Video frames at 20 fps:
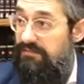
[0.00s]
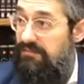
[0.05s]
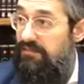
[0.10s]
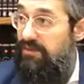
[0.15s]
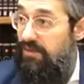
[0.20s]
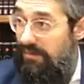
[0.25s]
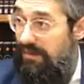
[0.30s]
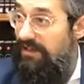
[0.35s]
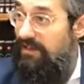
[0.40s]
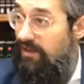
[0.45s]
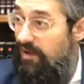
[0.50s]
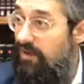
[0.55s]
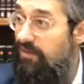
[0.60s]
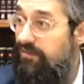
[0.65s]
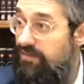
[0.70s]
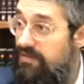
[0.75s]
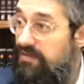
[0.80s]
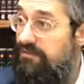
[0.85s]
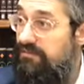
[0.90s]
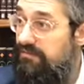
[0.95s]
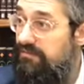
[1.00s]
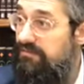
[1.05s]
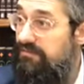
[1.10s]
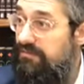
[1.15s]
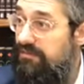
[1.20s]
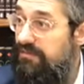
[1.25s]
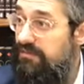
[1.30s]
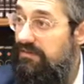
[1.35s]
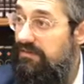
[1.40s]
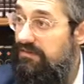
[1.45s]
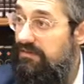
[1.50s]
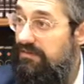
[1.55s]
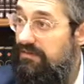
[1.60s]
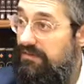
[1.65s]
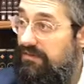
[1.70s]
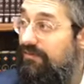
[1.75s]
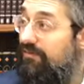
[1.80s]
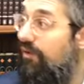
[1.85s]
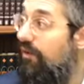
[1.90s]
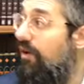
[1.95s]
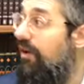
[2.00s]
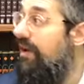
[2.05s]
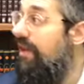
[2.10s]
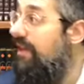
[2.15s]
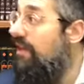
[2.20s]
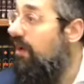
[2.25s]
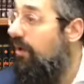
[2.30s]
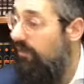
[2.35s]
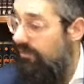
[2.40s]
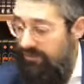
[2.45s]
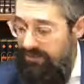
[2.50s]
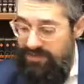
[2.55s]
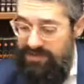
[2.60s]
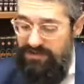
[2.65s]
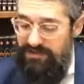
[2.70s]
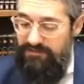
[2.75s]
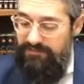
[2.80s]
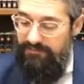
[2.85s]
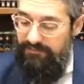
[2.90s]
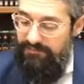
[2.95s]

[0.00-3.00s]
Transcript: we're talking about loaves, forty loaves.